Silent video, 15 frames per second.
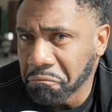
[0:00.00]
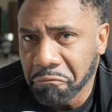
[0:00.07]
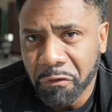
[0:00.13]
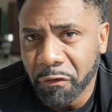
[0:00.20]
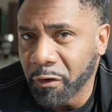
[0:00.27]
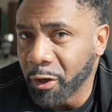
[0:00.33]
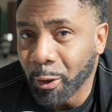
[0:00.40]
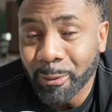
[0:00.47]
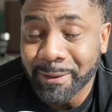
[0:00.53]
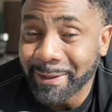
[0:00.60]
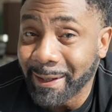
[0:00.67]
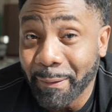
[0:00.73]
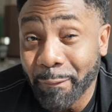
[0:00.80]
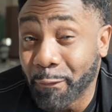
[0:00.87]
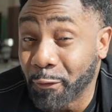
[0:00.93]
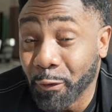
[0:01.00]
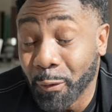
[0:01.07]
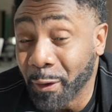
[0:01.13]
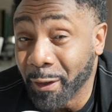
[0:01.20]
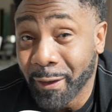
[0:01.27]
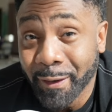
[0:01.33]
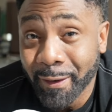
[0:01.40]
If you don't step
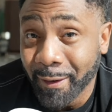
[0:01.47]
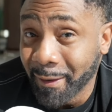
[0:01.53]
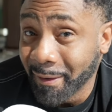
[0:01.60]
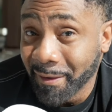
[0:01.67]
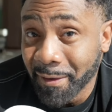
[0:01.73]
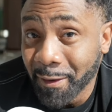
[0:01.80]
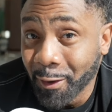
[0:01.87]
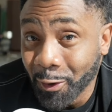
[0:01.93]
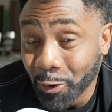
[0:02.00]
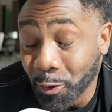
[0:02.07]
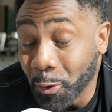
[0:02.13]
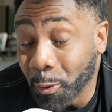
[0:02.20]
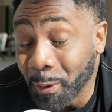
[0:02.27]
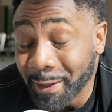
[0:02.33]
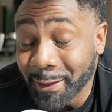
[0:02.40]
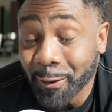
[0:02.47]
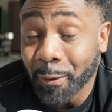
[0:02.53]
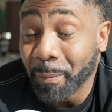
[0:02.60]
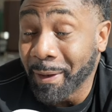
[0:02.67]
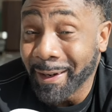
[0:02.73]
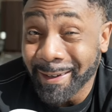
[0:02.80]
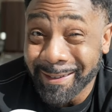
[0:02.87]
forward, you're always going
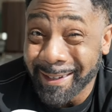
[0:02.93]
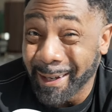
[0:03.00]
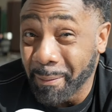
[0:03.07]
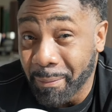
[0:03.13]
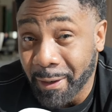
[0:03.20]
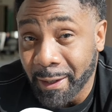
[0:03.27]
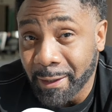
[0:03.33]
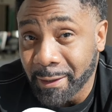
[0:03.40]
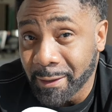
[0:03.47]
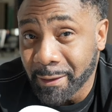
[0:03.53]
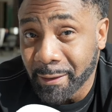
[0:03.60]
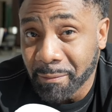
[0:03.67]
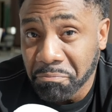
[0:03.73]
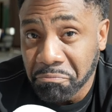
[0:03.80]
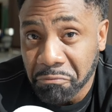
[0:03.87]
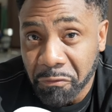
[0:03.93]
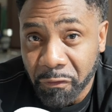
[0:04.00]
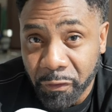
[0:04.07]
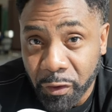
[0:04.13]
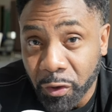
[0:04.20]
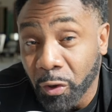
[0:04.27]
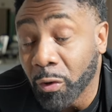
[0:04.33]
to be in the same place.
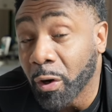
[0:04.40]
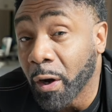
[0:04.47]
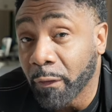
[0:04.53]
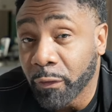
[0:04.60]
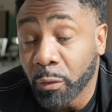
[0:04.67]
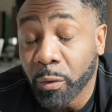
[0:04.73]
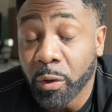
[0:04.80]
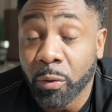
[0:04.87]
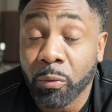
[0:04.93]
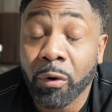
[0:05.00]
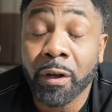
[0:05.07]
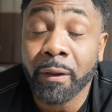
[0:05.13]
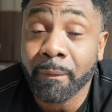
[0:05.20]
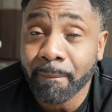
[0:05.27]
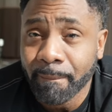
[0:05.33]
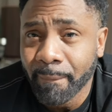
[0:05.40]
If you don't go after what you want,